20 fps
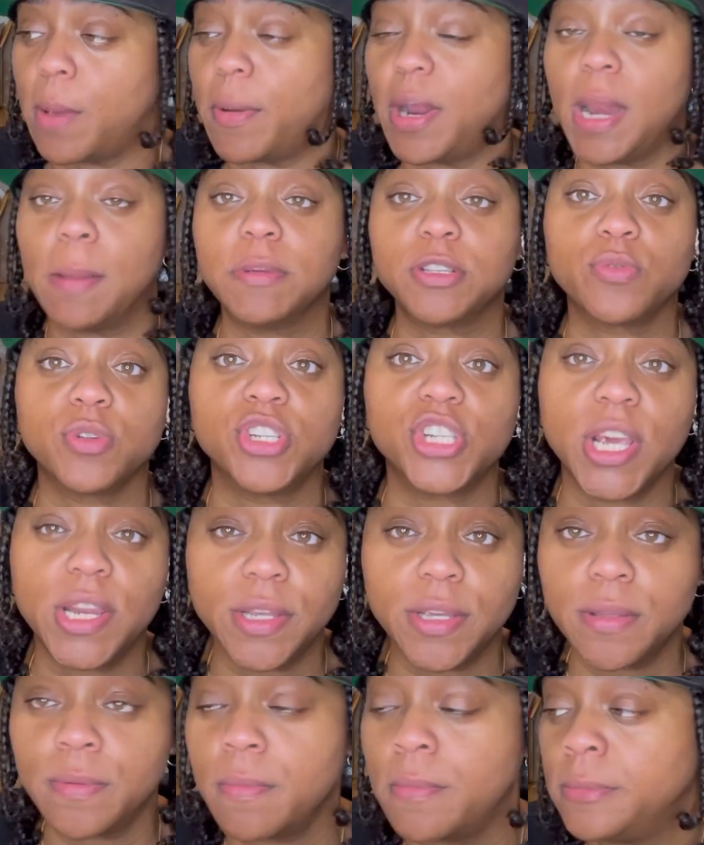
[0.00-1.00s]
Her name is
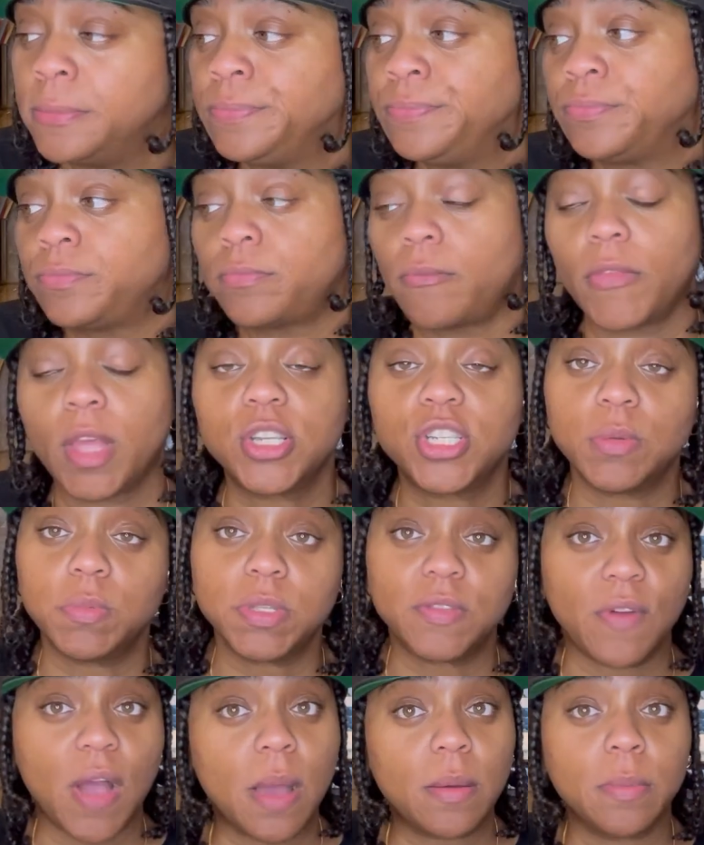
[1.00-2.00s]
Regina. She
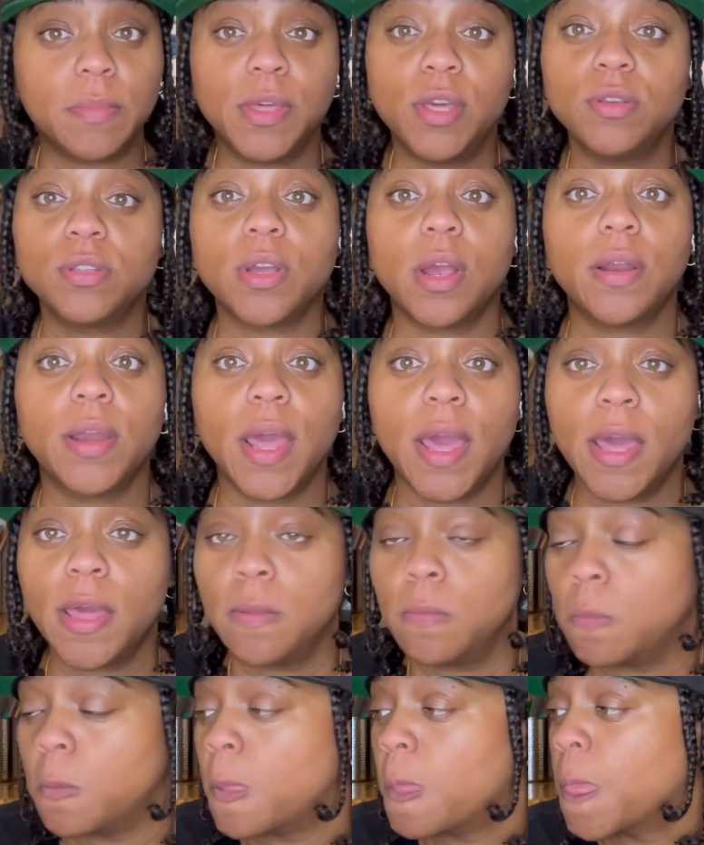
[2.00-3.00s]
was fine with me using her
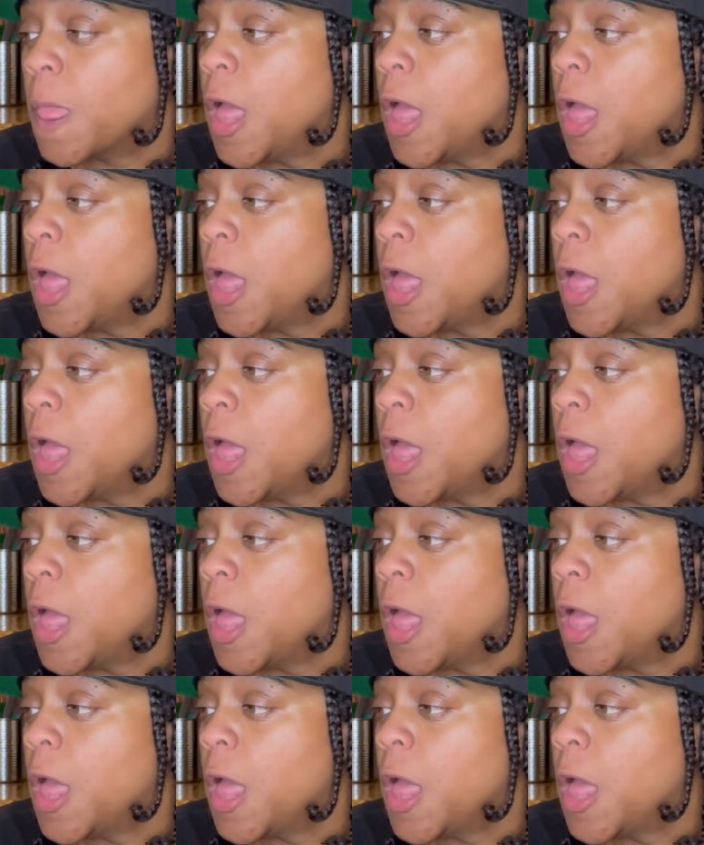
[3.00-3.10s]
name.